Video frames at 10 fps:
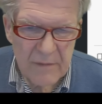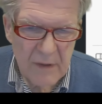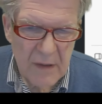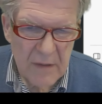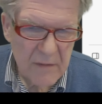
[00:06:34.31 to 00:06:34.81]

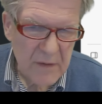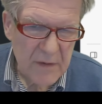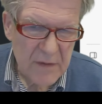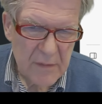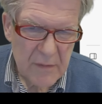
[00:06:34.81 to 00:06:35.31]
I
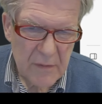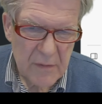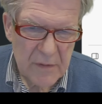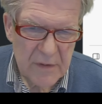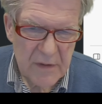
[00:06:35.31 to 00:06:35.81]
said all
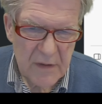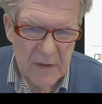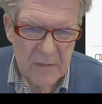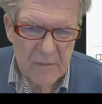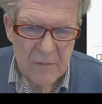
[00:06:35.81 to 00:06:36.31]
the time
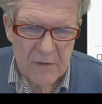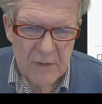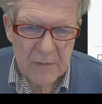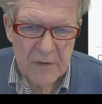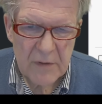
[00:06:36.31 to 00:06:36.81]

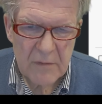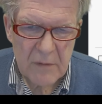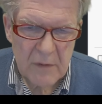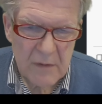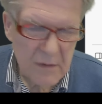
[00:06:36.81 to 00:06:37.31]
something wrong.